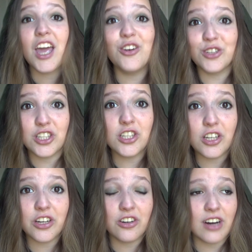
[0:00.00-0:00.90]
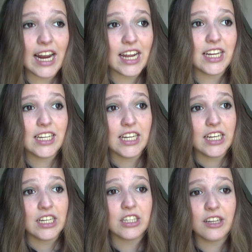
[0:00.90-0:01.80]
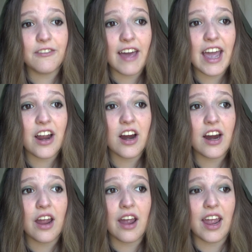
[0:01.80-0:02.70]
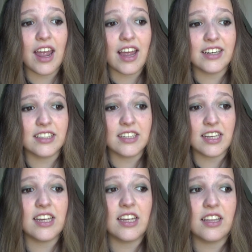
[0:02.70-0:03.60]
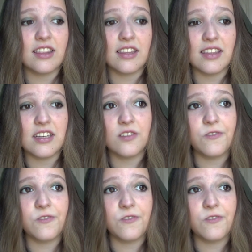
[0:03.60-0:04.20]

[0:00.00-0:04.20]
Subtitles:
it was still a great cliffhanger, and to see that these